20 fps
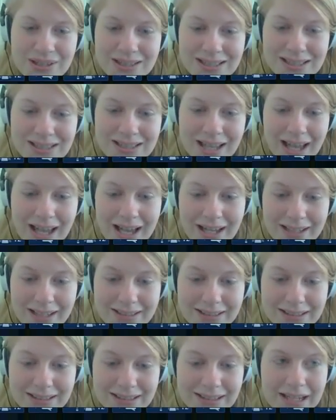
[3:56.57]
Actually,
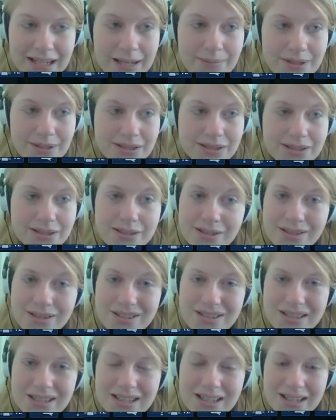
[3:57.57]
turrets
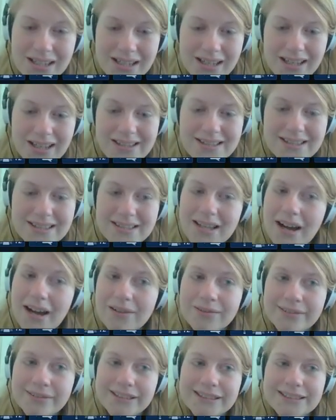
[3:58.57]
and
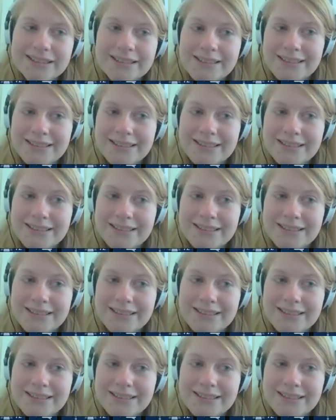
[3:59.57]
inhibitors,